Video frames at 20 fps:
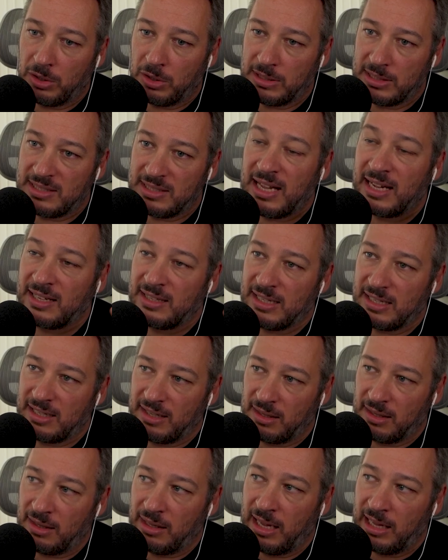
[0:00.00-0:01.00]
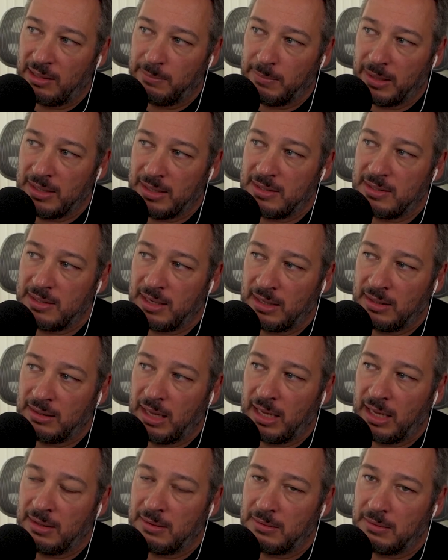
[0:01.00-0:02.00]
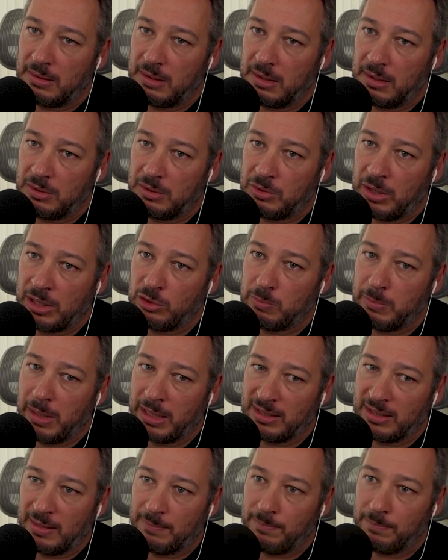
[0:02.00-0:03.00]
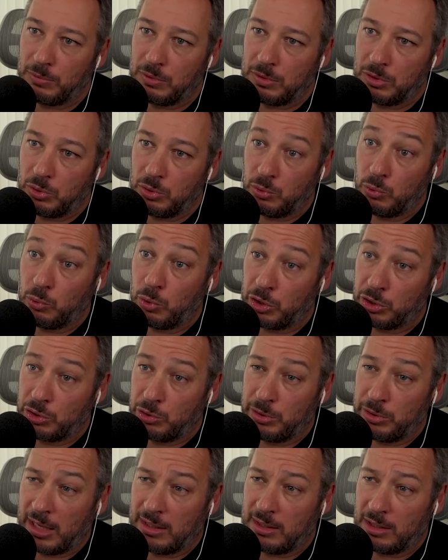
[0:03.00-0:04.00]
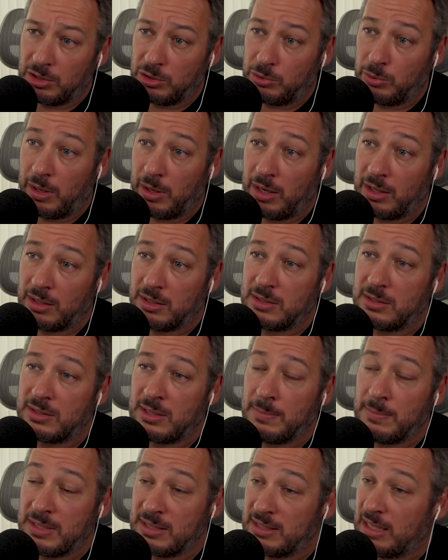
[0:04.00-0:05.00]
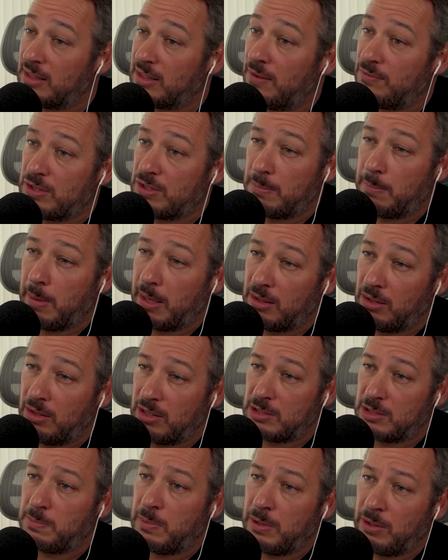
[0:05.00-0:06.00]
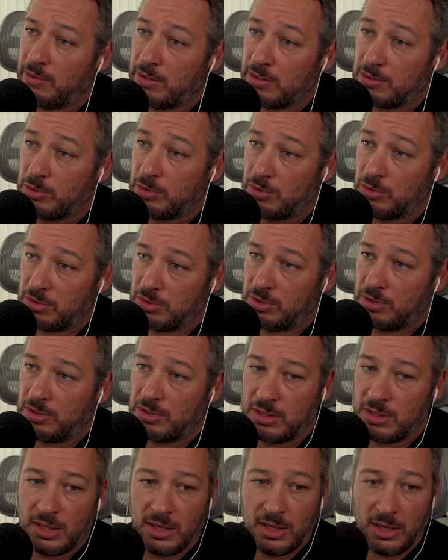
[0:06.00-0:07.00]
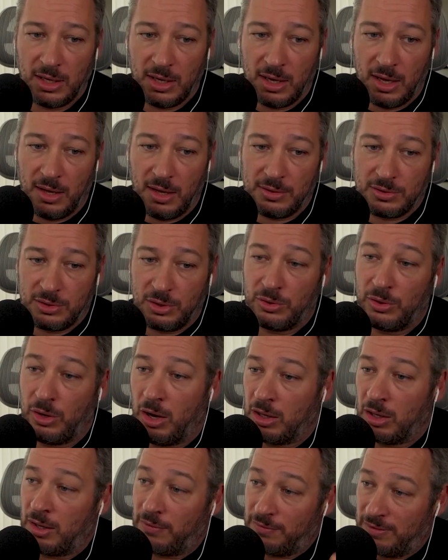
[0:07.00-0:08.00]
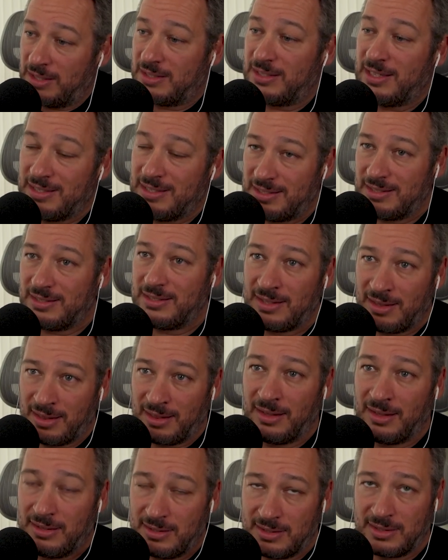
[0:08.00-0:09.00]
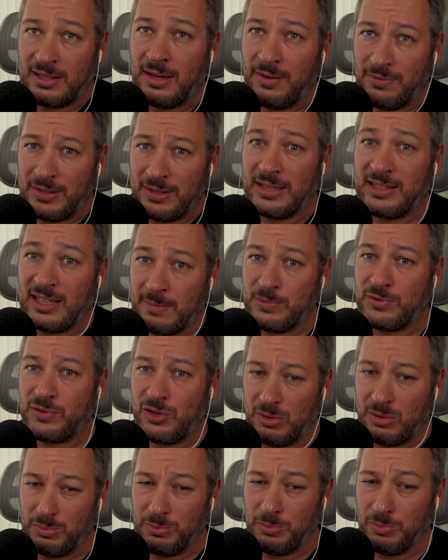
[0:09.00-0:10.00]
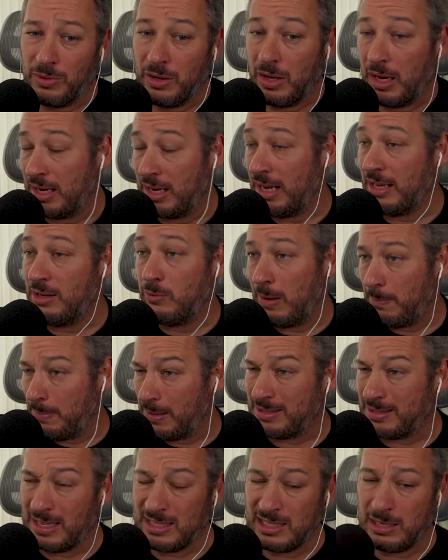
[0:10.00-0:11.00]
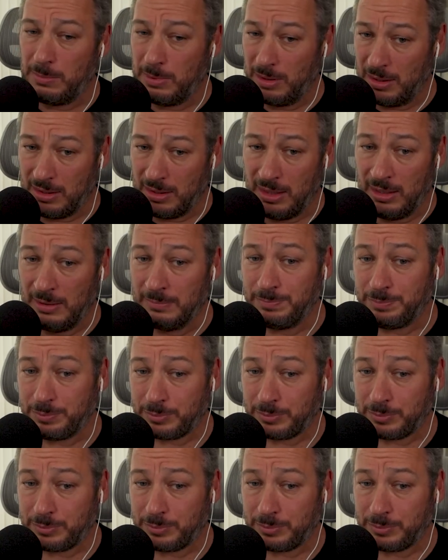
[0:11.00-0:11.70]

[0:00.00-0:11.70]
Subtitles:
these technical elements and try to make them to work together towards something that gives a better experience to users. So all of this is stuff that comes from, again, web accessibility,